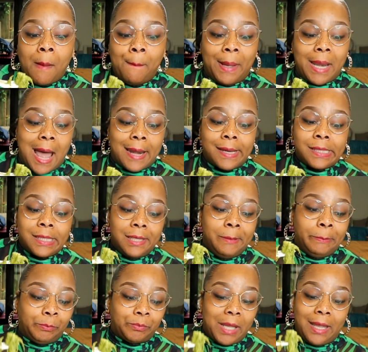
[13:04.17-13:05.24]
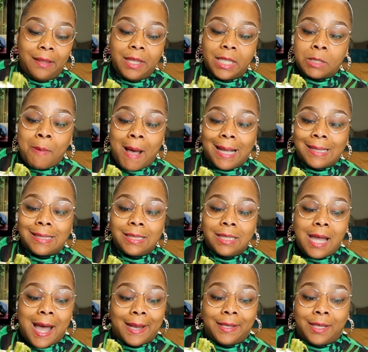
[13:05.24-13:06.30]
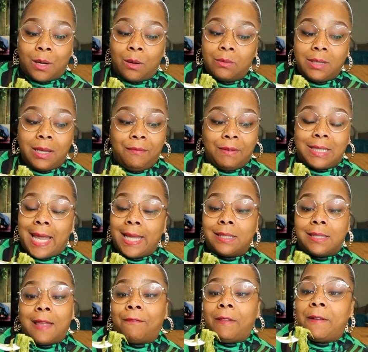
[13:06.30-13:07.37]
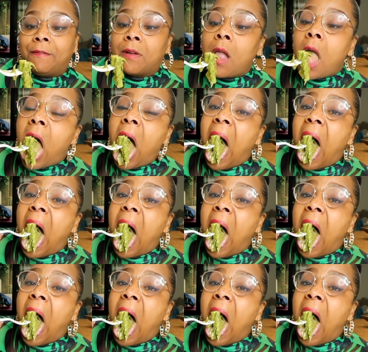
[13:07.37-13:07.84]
But honestly, in this pasta, I don't even taste that flavor.